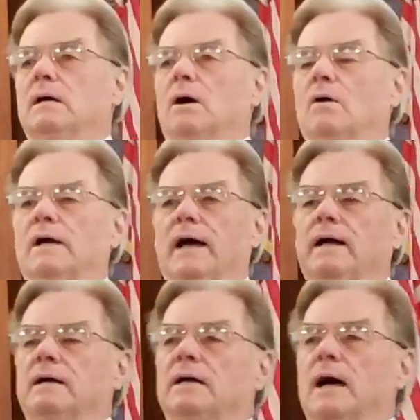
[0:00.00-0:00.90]

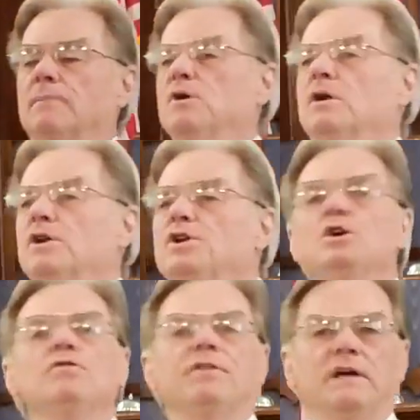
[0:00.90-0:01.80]
Okay, I'm doing a
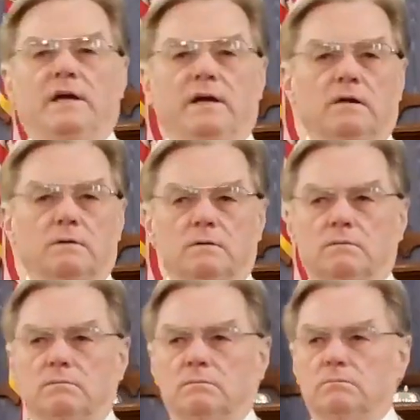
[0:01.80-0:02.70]
new thing.
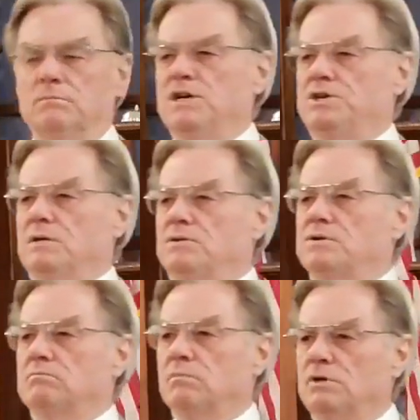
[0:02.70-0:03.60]

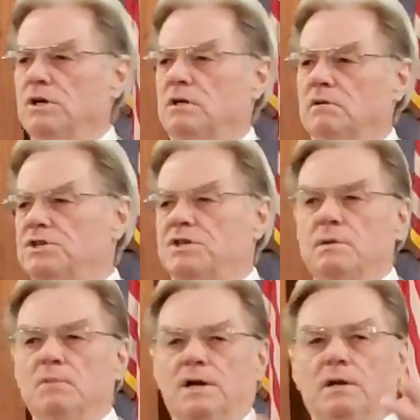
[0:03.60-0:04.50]
Missions. Good. Let's
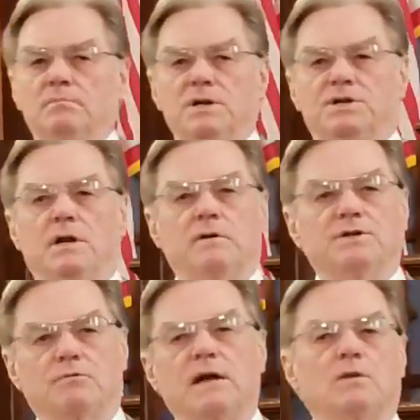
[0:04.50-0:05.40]
send money to
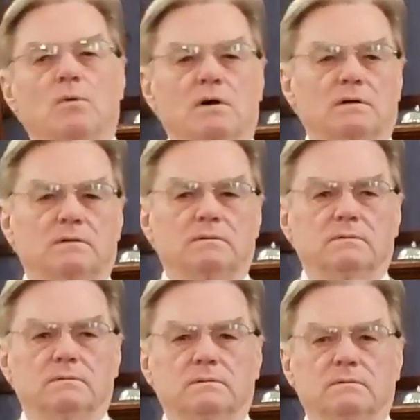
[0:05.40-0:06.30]
missionaries around the world.
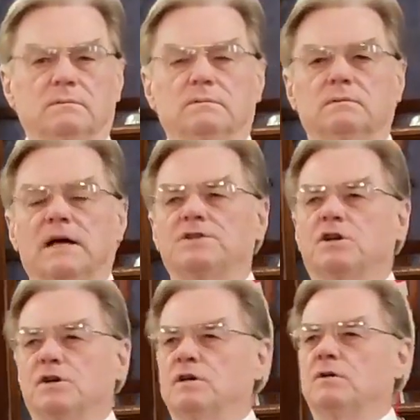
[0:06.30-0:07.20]
That's a
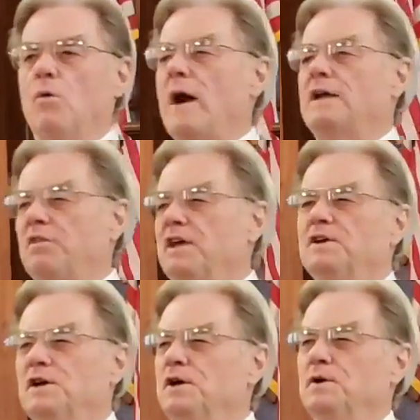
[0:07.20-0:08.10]
good white thing
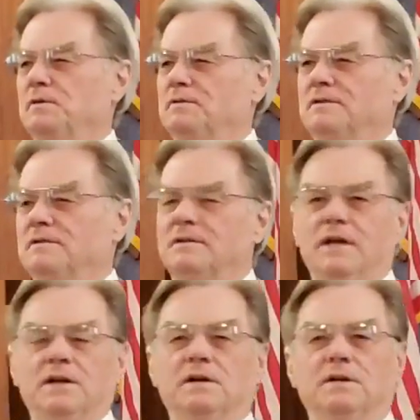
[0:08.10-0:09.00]
to do
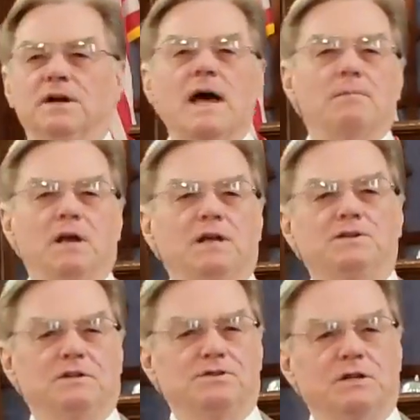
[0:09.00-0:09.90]
in
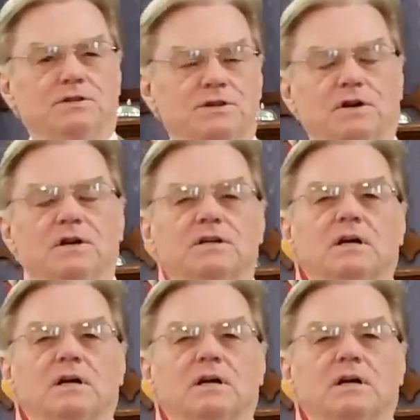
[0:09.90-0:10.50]
denominations and church.